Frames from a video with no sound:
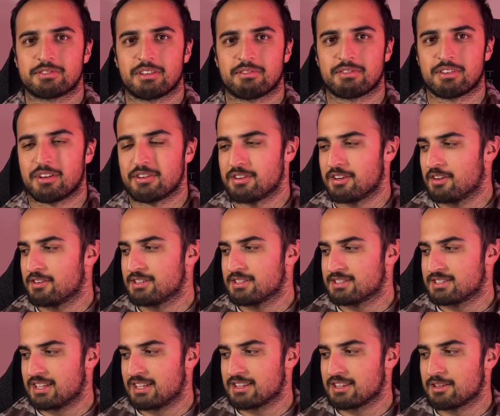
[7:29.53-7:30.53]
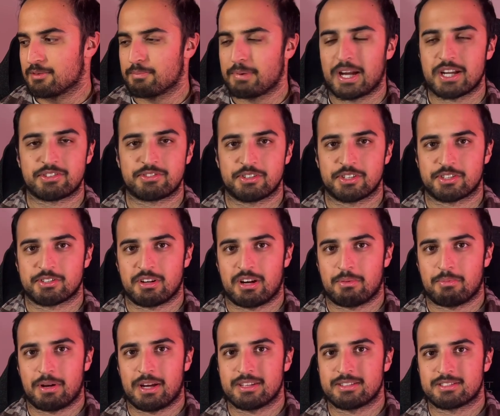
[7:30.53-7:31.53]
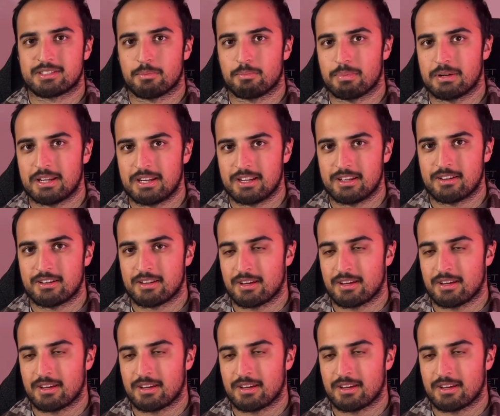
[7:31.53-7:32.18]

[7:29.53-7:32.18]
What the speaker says: I've not noticed that the battery strap has depleted.